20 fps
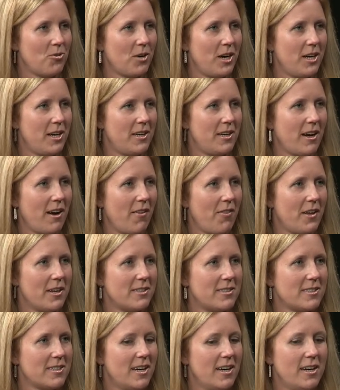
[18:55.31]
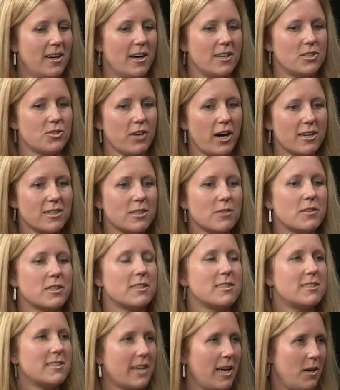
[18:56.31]
create a town that's attractive
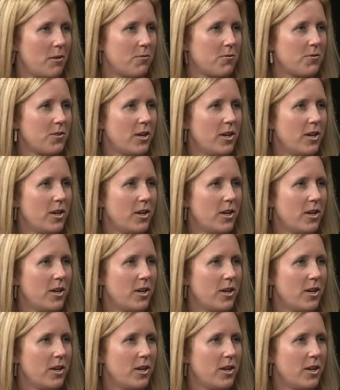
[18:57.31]
and safe